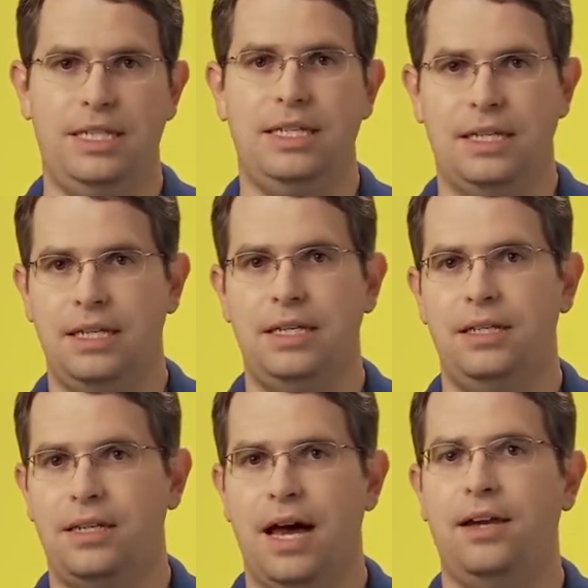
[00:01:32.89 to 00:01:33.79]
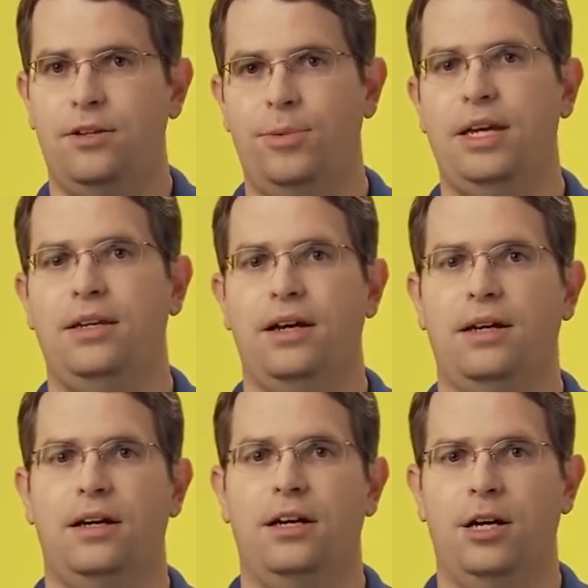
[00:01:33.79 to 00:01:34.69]

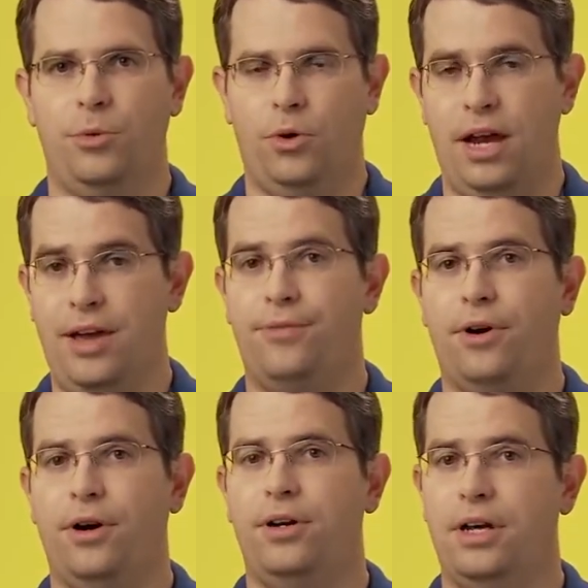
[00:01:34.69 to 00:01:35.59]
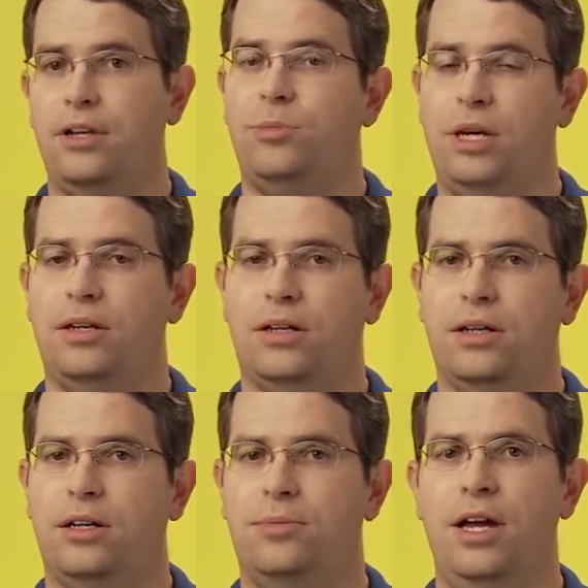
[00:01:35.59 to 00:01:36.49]
de.domain.com or
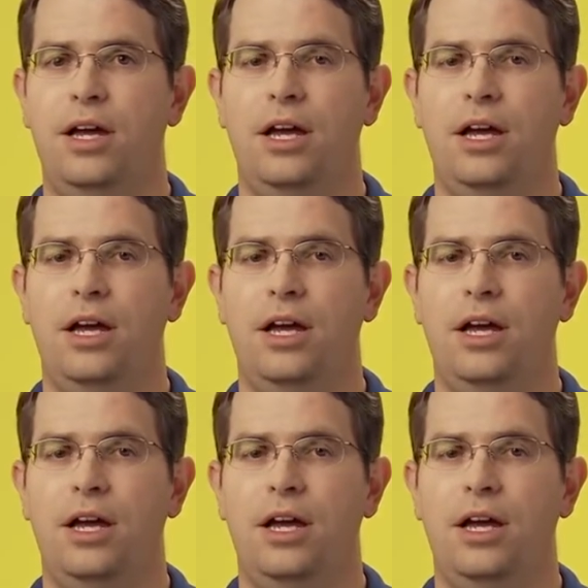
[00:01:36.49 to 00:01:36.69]
fr.domain.com.